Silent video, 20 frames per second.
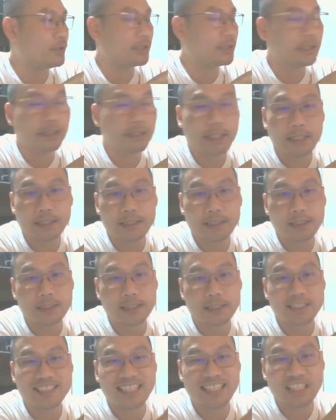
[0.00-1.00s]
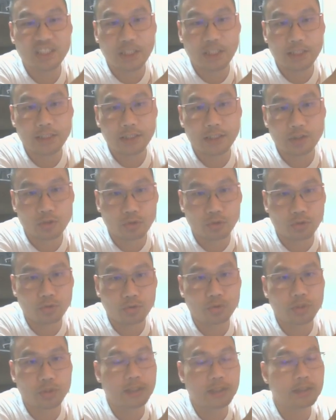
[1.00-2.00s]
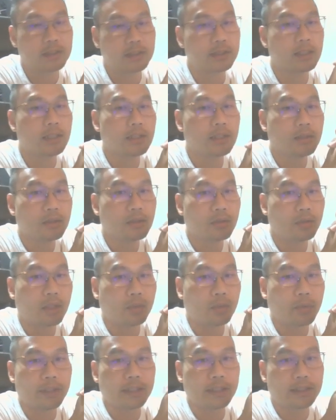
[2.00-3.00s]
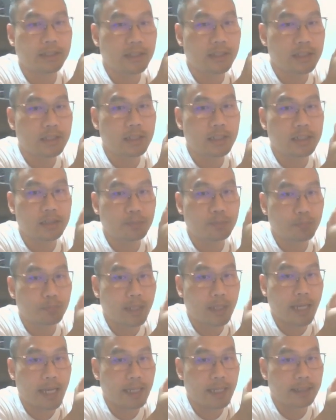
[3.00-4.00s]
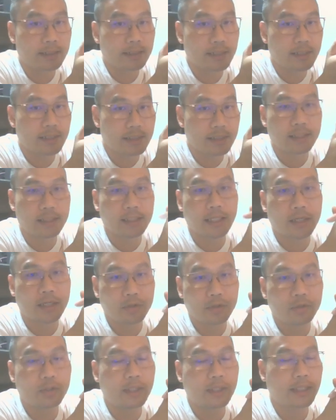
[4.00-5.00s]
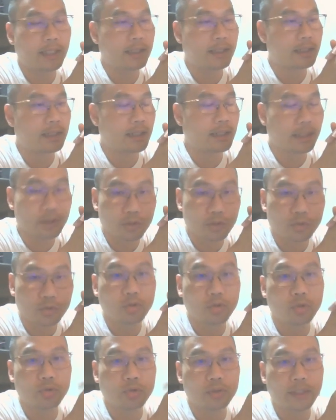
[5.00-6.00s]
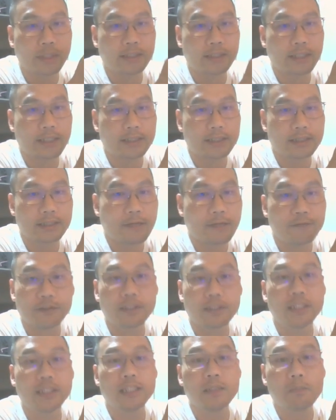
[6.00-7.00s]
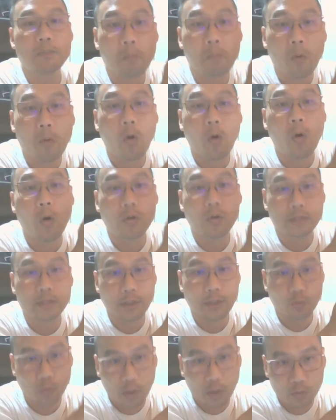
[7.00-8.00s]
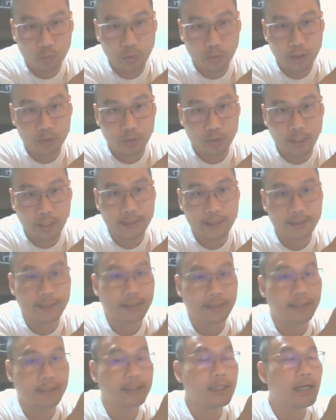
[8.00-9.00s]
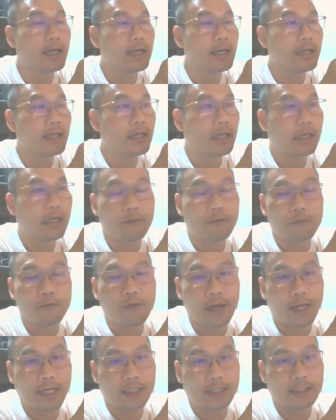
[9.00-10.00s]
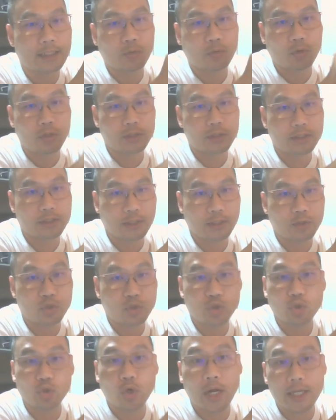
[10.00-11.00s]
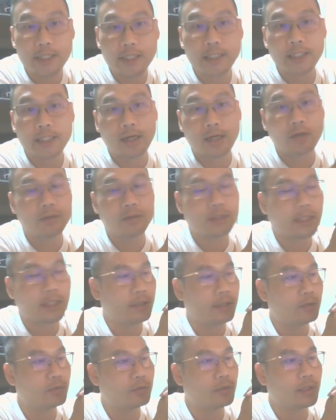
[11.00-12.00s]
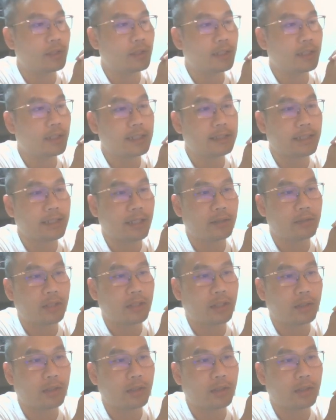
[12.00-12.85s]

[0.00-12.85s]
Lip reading: written there, this is a suggested solutions. Well, when the teachers plan this scenario, I can let you know that there's definitely more than one way to handle it. In fact, as I was trying it out, I realized that